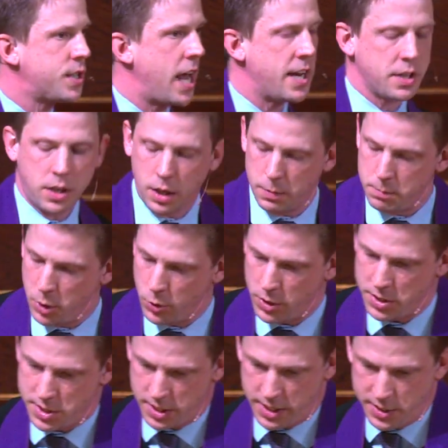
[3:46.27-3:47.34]
and
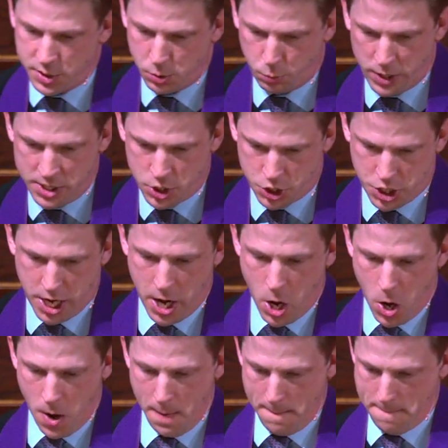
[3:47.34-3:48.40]
communities we
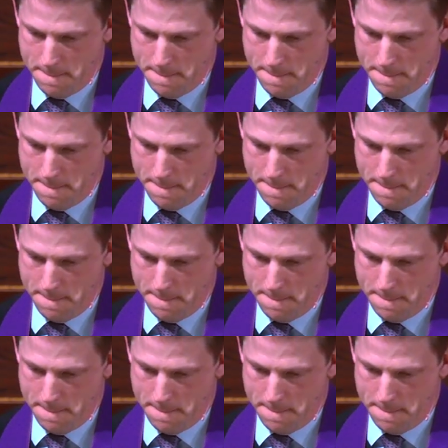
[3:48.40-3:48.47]
share?